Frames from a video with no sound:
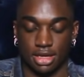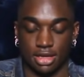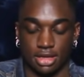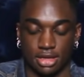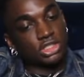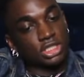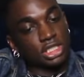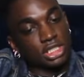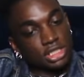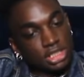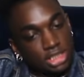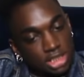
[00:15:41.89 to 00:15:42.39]

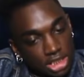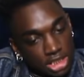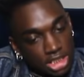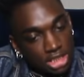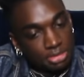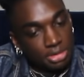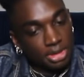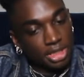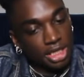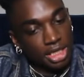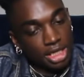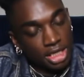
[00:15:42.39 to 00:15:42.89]
Just
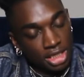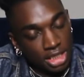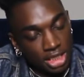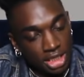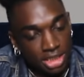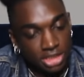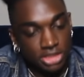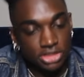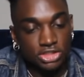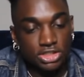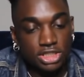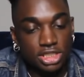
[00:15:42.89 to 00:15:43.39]
keep
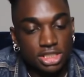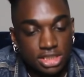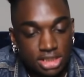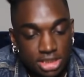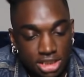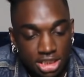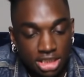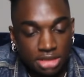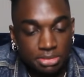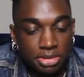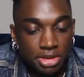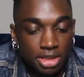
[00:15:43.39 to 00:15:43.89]
eating, just
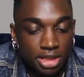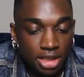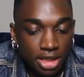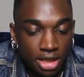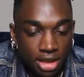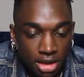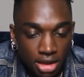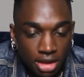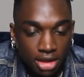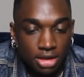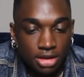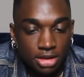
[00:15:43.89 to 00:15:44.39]
keep
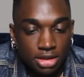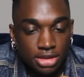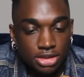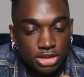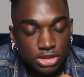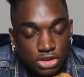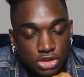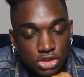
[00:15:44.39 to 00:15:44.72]
eating,